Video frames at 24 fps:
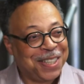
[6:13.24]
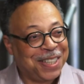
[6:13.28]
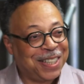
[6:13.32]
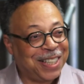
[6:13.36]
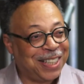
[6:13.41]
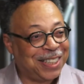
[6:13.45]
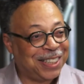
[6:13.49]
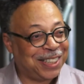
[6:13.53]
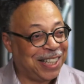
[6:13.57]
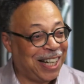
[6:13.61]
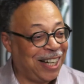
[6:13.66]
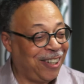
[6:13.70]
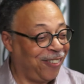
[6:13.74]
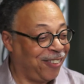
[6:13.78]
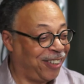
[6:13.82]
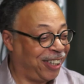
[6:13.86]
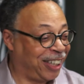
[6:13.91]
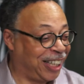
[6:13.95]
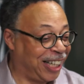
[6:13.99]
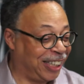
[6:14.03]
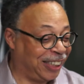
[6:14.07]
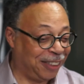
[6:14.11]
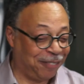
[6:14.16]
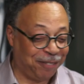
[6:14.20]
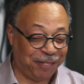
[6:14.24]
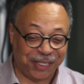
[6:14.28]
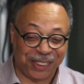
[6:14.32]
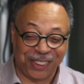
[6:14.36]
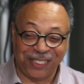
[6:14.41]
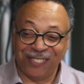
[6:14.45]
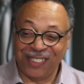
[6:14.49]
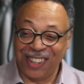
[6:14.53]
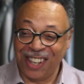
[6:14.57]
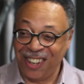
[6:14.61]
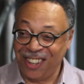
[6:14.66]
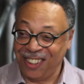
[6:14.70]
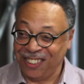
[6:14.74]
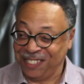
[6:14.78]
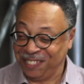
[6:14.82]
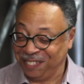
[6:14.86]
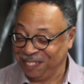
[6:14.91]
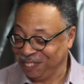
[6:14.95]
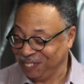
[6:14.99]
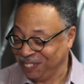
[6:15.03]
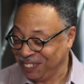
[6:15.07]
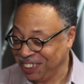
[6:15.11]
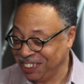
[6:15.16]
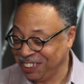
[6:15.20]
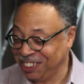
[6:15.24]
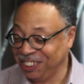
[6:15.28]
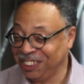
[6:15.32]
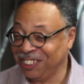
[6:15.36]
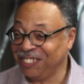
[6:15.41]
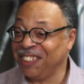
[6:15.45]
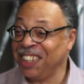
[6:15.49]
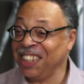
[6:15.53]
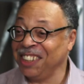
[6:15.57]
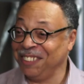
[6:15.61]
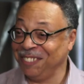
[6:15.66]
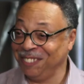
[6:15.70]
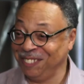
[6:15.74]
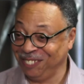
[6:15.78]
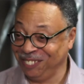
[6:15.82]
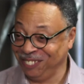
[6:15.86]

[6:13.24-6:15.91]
I said, "I don't think I did very well." He said, "You're right."